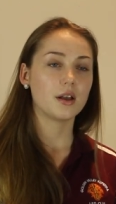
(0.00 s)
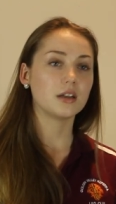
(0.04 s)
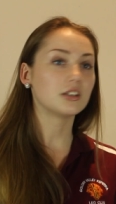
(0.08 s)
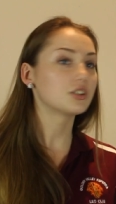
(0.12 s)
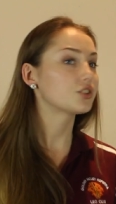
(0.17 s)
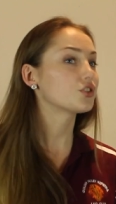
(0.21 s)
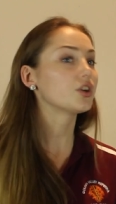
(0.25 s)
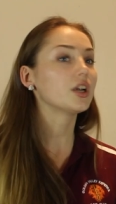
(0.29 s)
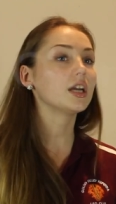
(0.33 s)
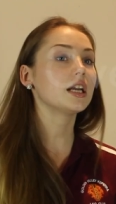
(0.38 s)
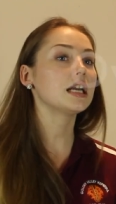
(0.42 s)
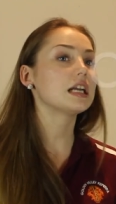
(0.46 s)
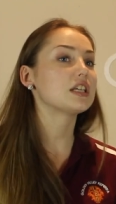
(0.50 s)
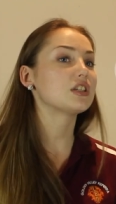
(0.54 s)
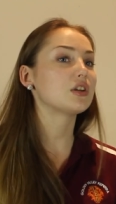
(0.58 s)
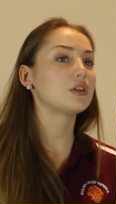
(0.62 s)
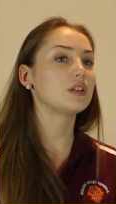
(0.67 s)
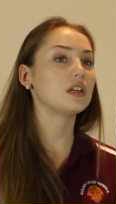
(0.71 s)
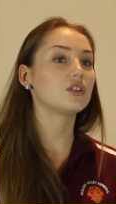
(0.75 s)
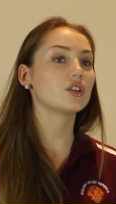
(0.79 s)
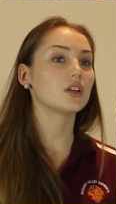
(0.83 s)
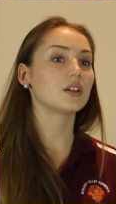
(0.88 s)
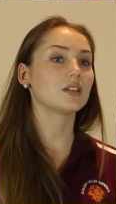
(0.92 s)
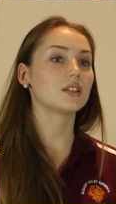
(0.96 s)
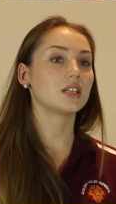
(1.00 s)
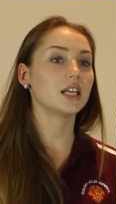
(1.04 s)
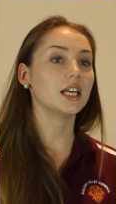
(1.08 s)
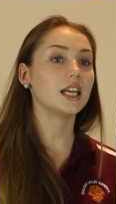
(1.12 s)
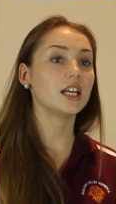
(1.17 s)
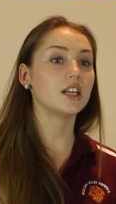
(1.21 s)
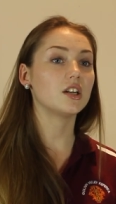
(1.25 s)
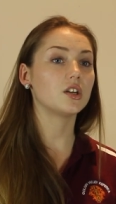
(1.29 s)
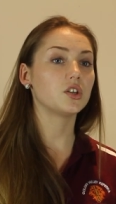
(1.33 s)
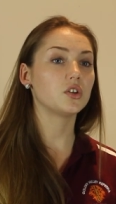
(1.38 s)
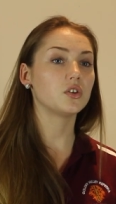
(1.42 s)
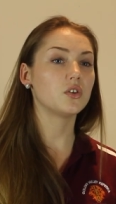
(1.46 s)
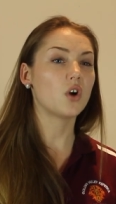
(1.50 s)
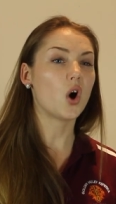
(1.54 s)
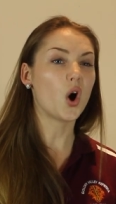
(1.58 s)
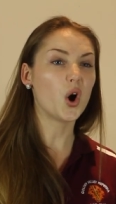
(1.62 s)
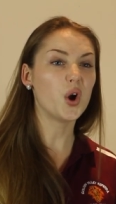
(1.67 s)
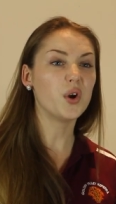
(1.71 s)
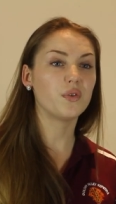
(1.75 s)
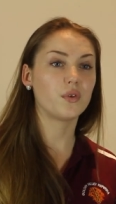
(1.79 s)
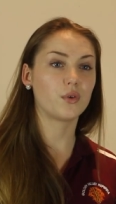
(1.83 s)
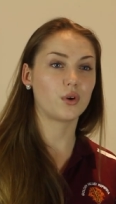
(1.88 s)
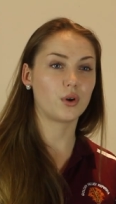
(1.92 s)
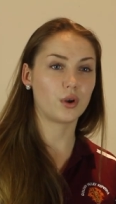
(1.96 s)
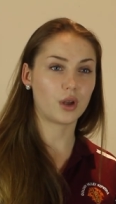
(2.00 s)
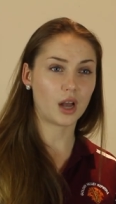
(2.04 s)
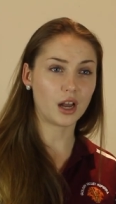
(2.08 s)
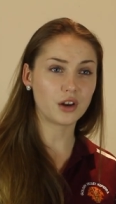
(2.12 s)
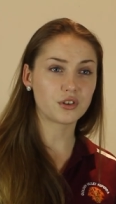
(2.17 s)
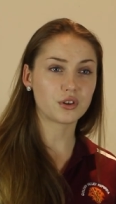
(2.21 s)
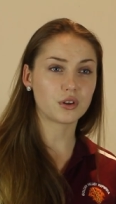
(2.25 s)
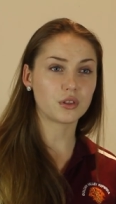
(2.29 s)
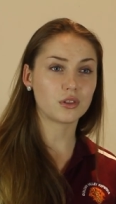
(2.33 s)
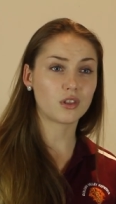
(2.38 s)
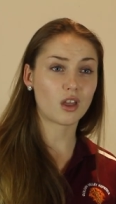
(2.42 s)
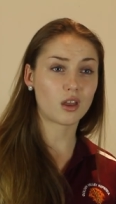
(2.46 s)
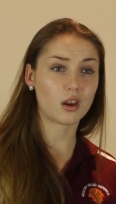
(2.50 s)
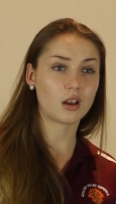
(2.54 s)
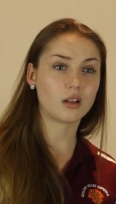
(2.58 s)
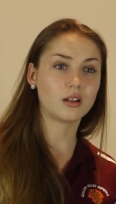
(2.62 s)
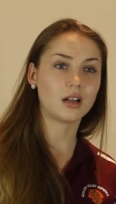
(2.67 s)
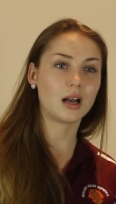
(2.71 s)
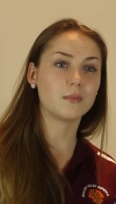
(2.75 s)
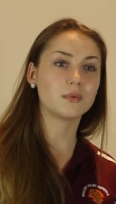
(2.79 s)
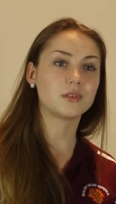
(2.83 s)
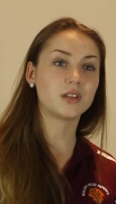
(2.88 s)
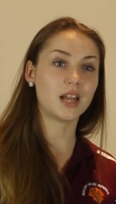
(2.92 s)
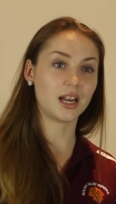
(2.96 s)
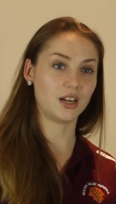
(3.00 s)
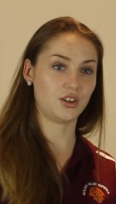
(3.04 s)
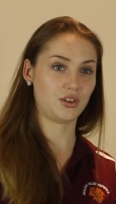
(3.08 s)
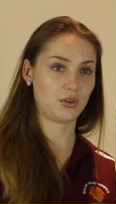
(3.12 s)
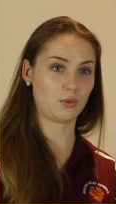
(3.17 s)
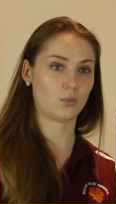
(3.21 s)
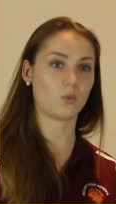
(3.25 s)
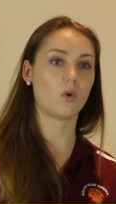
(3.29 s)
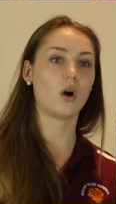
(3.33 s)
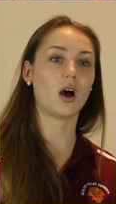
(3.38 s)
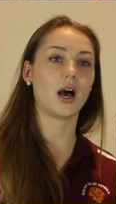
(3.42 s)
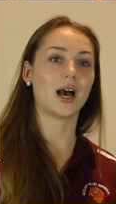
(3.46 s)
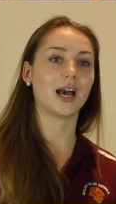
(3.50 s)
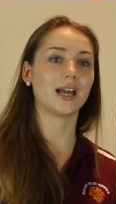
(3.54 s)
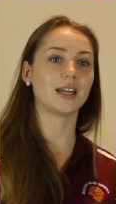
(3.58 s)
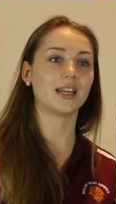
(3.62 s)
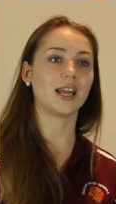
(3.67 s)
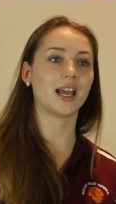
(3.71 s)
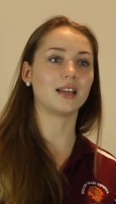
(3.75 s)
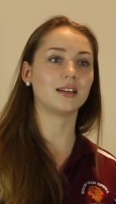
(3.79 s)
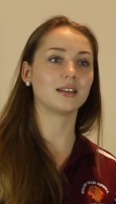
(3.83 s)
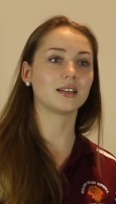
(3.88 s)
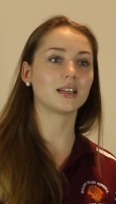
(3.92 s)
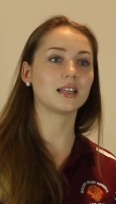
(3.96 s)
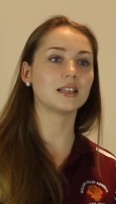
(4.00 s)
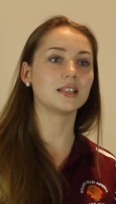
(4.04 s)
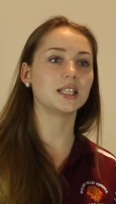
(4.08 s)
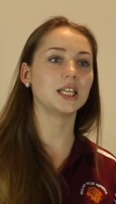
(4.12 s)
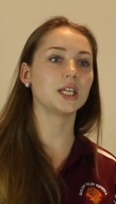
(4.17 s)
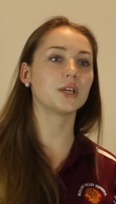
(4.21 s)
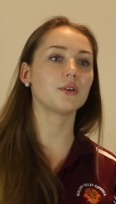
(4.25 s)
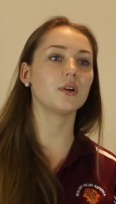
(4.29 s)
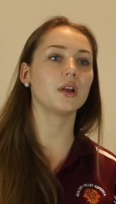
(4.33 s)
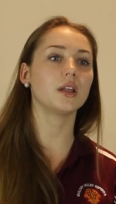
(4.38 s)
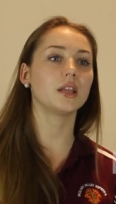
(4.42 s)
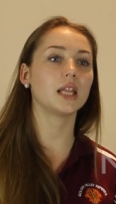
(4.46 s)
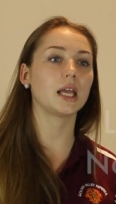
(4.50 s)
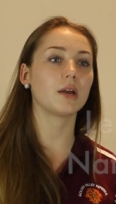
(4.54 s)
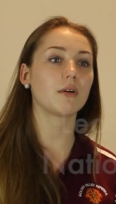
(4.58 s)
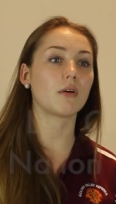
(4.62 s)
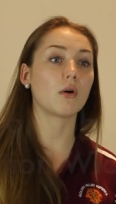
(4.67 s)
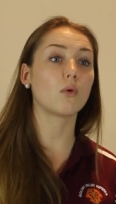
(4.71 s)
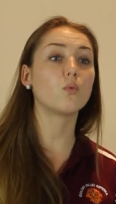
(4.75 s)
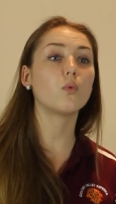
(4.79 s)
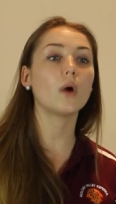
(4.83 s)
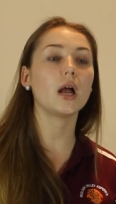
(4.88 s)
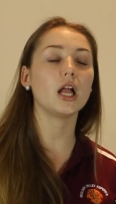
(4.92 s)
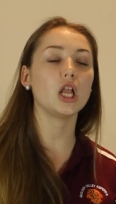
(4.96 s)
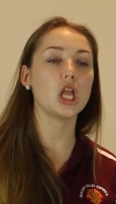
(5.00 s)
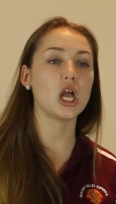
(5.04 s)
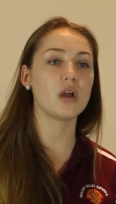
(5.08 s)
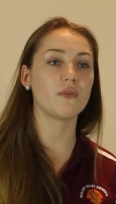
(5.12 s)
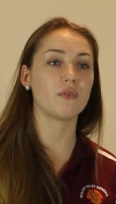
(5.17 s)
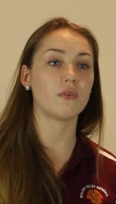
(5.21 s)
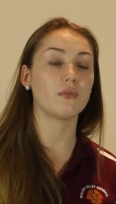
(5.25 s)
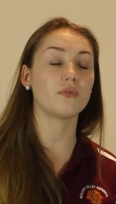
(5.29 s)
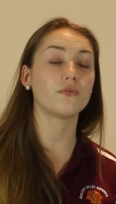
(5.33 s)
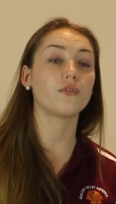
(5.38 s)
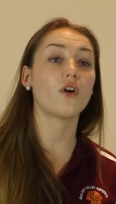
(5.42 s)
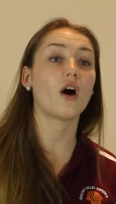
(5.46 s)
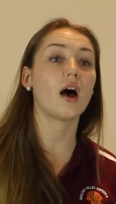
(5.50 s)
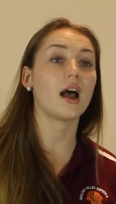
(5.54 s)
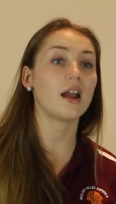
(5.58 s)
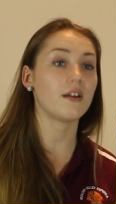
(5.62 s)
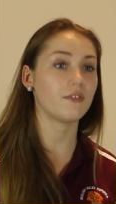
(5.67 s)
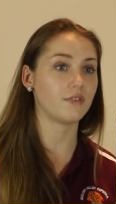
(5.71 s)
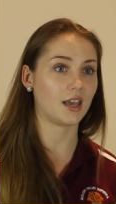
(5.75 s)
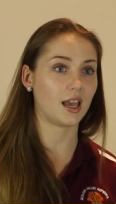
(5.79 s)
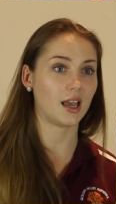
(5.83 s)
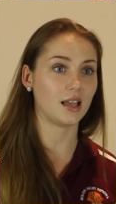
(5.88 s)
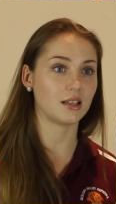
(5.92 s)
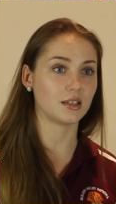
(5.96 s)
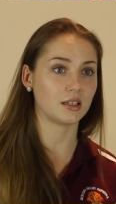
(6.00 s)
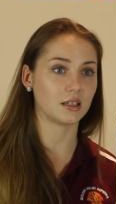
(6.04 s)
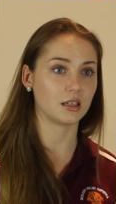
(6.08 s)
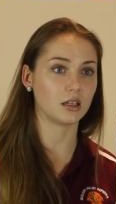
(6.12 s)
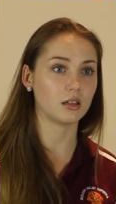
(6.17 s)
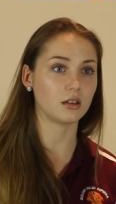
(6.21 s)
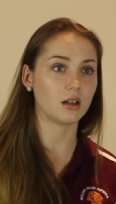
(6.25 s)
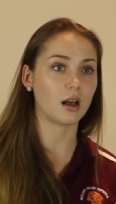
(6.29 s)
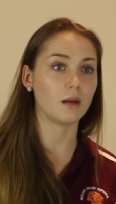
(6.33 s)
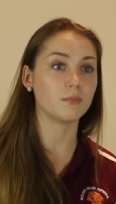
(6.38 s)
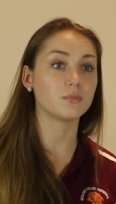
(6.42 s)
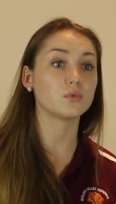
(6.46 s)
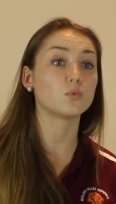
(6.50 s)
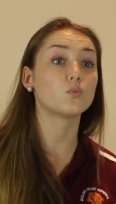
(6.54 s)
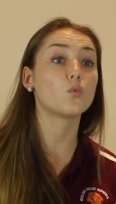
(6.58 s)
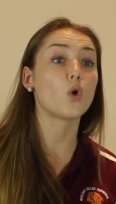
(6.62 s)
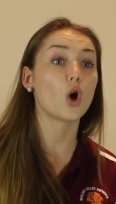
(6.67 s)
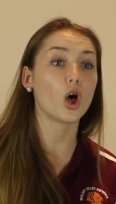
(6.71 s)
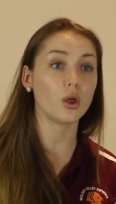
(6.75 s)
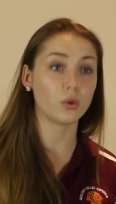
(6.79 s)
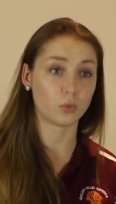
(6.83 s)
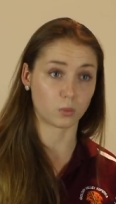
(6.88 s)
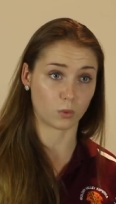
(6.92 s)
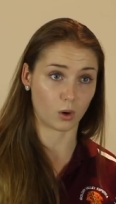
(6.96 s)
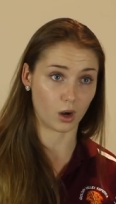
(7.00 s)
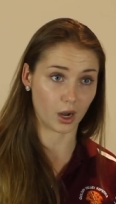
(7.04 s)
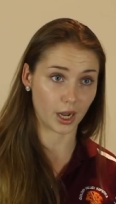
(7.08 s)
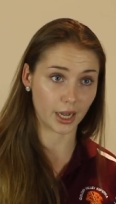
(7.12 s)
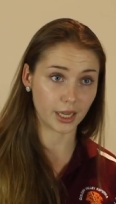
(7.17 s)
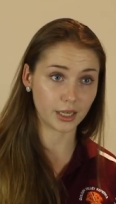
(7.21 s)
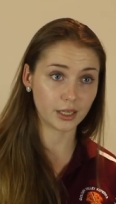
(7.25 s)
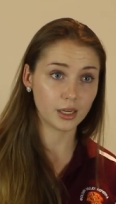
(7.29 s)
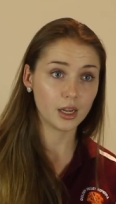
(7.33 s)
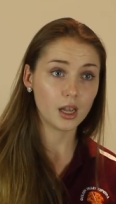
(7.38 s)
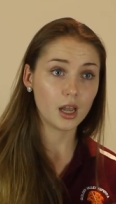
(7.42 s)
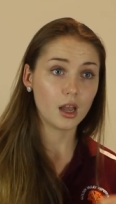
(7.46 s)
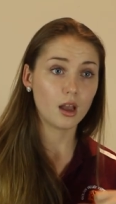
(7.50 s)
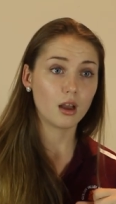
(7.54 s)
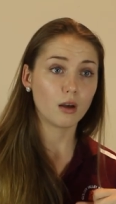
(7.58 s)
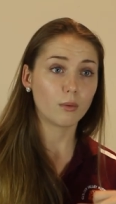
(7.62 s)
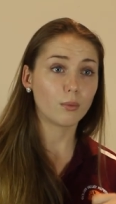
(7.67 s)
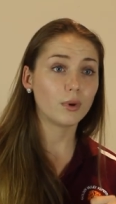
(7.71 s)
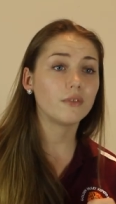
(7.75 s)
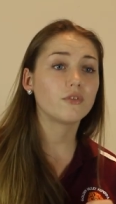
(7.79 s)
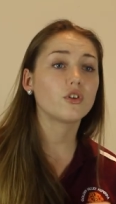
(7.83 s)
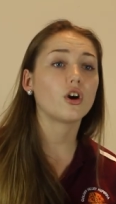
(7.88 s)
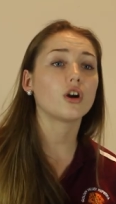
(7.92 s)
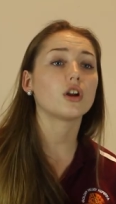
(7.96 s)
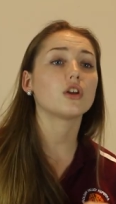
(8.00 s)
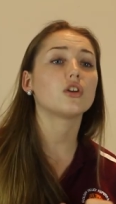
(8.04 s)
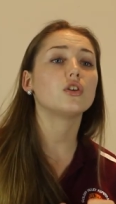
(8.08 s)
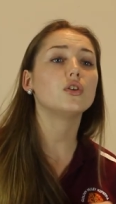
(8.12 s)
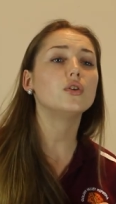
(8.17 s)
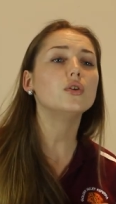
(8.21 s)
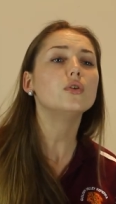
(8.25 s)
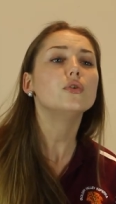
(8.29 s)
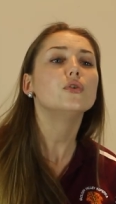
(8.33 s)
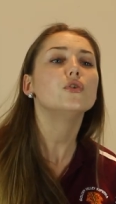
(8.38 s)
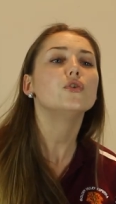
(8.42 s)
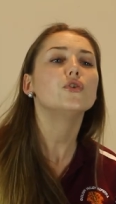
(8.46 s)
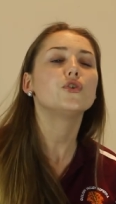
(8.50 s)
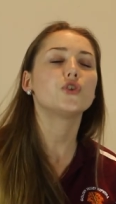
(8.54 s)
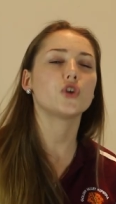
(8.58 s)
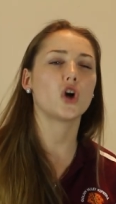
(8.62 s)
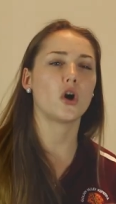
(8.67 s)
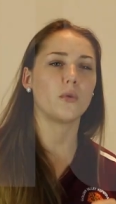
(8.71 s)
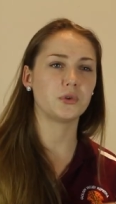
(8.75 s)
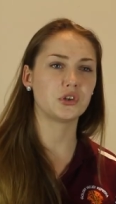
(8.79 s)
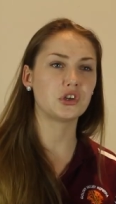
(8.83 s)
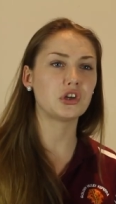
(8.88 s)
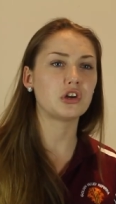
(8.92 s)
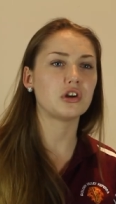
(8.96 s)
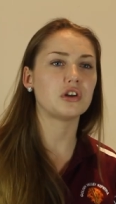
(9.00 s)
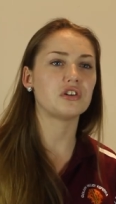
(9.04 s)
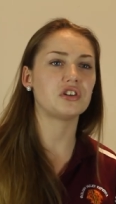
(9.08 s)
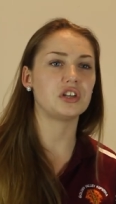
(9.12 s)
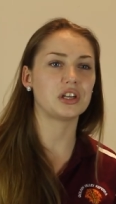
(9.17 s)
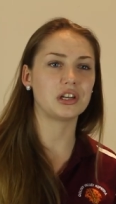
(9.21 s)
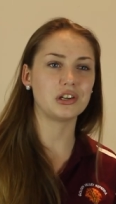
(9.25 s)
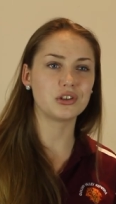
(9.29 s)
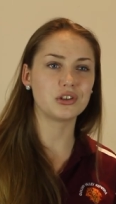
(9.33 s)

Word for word: Australia has only just hit over 130 clubs nationwide, and considering there are well over 5,000 clubs worldwide, we've got a huge opportunity to